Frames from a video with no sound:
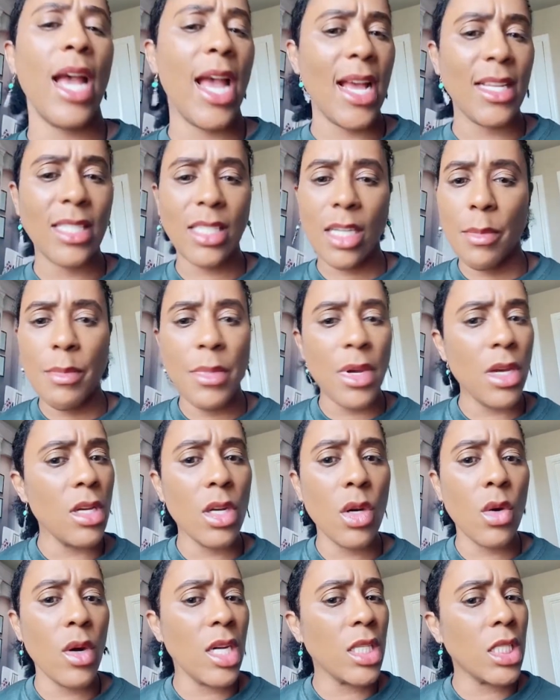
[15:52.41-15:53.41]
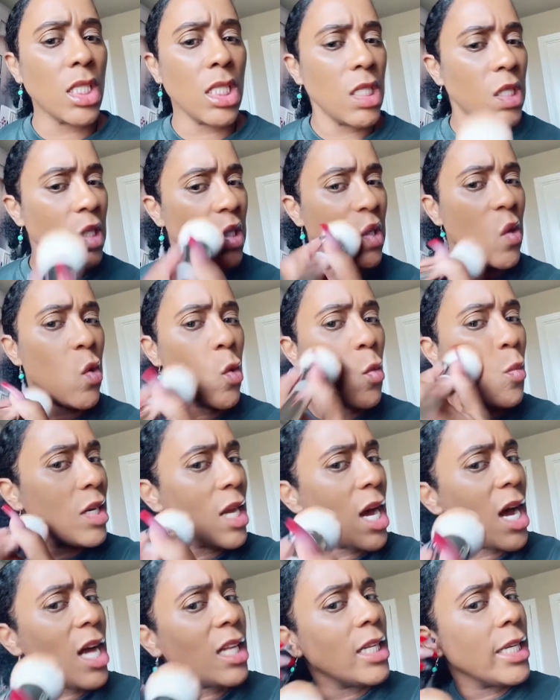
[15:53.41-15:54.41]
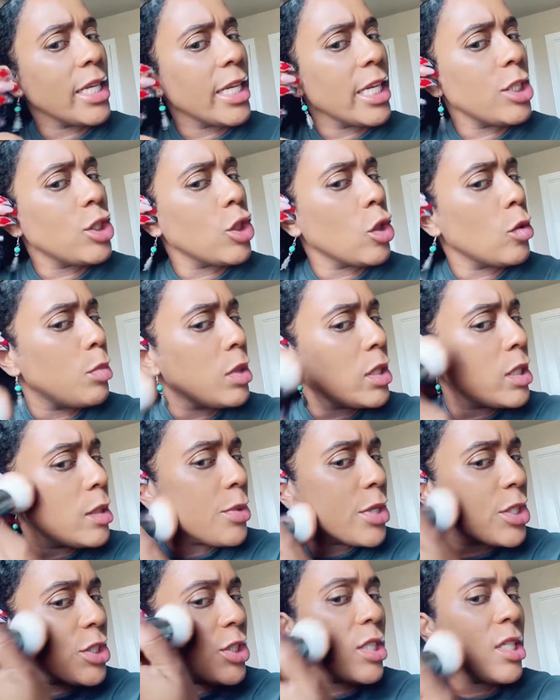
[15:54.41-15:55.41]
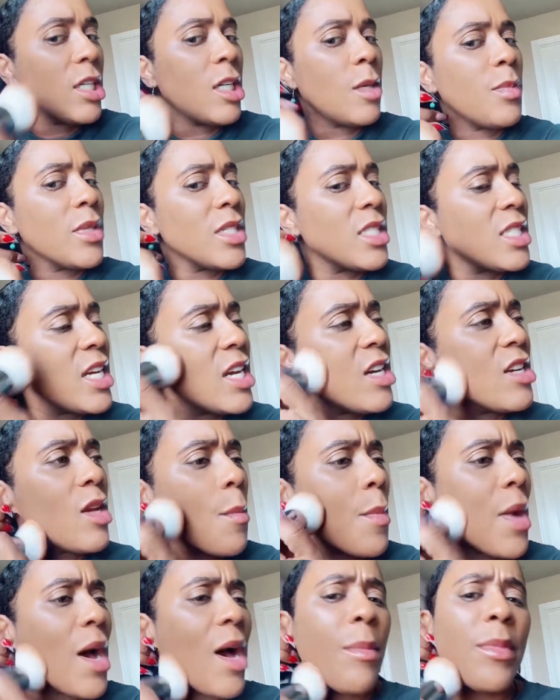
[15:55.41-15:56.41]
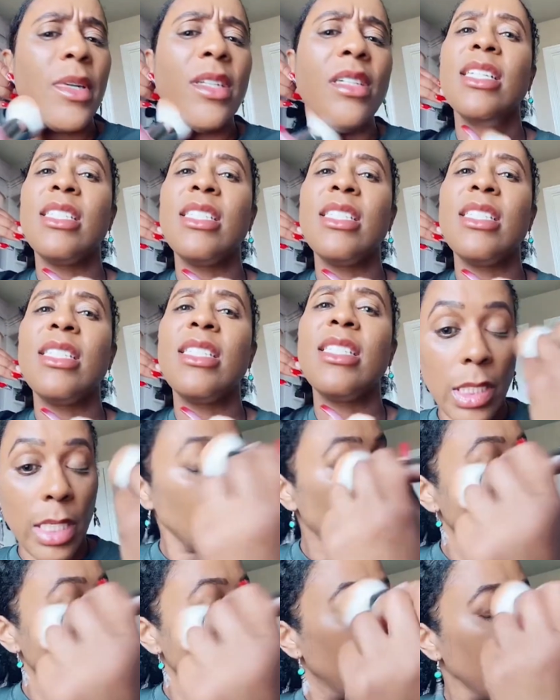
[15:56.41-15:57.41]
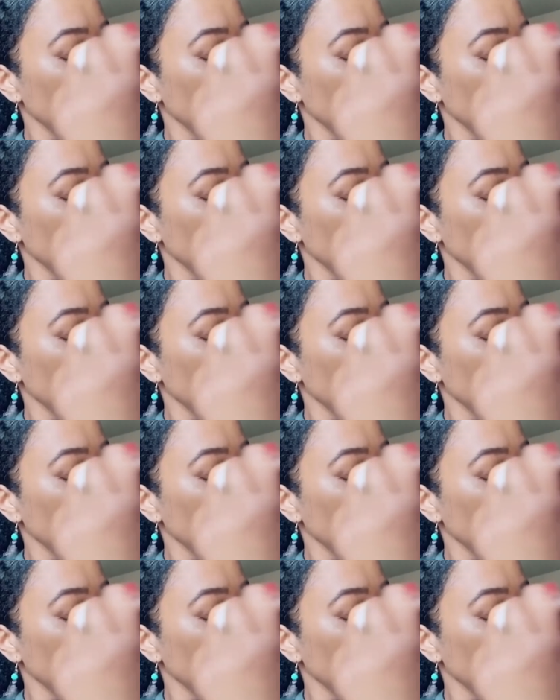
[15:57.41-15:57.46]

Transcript: ask a million questions and hoop and holler and get your blood pressure up and tell your mama. Tell